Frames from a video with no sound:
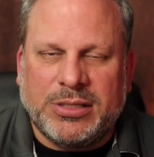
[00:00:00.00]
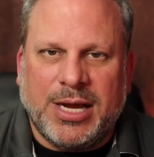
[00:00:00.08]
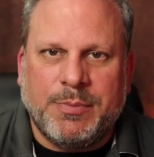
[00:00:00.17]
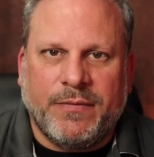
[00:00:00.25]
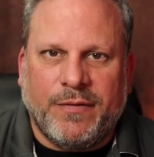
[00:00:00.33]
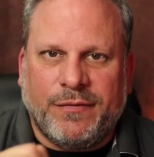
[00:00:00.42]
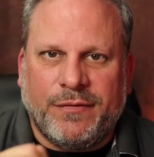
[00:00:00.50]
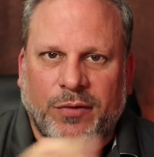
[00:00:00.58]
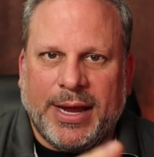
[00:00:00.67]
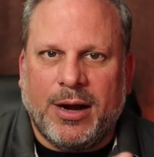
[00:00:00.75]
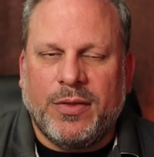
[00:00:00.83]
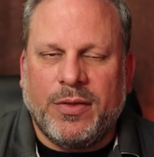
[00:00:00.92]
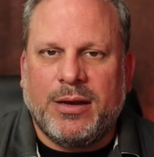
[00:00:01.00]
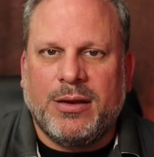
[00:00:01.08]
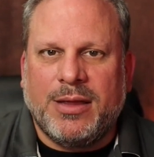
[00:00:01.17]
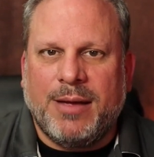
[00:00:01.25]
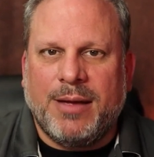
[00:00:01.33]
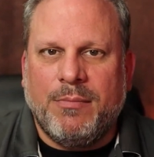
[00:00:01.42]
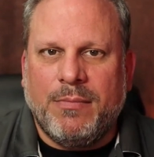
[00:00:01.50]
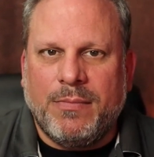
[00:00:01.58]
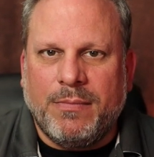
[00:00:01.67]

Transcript: type of a flare that